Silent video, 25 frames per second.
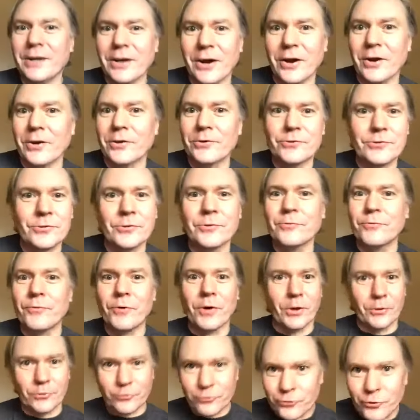yards and
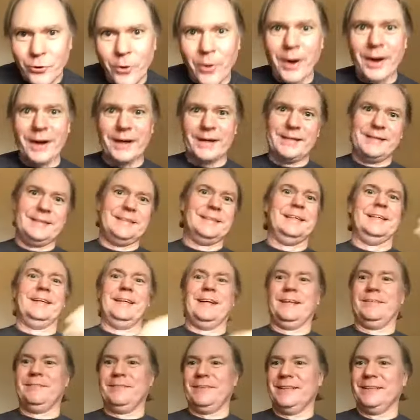fall short. You know,
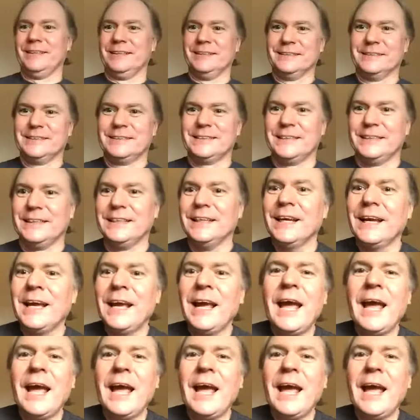I mean, let's. Uh,